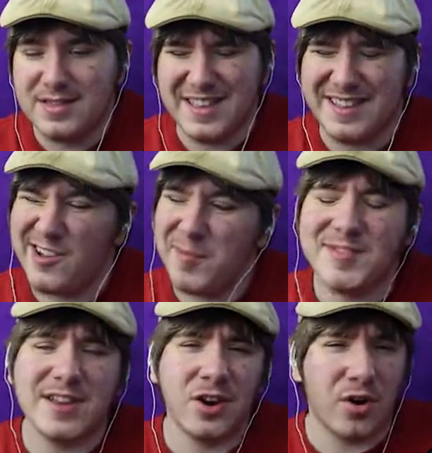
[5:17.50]
like almost
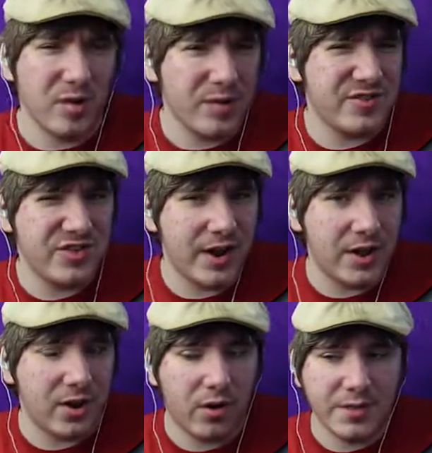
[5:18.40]
like an earth
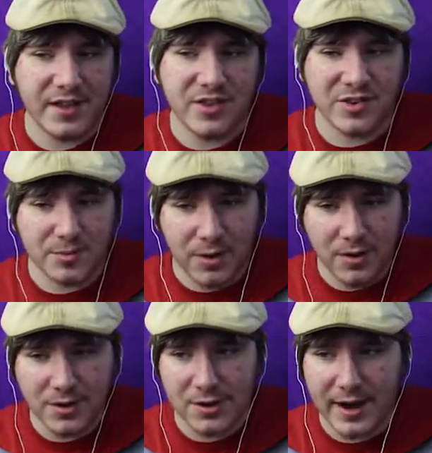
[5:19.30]
shatter, only it's
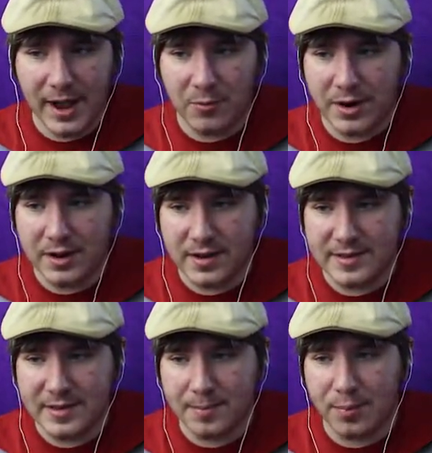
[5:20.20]
smaller, and what it does
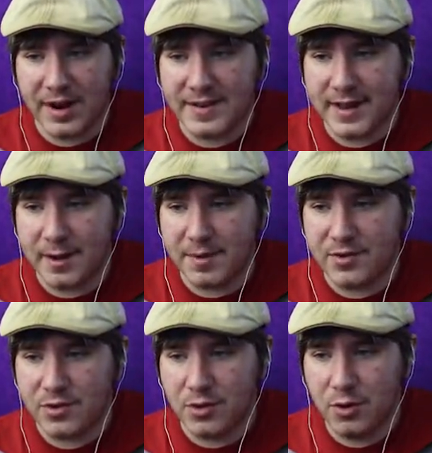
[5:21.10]
is it brings
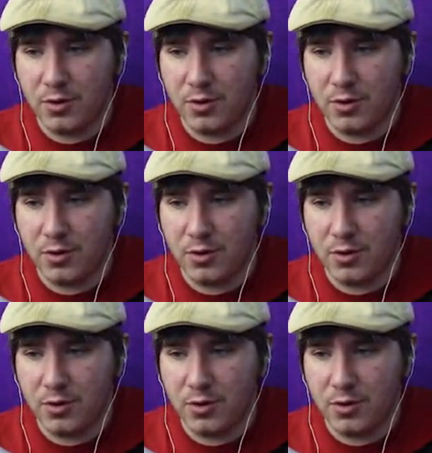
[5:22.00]
enemies to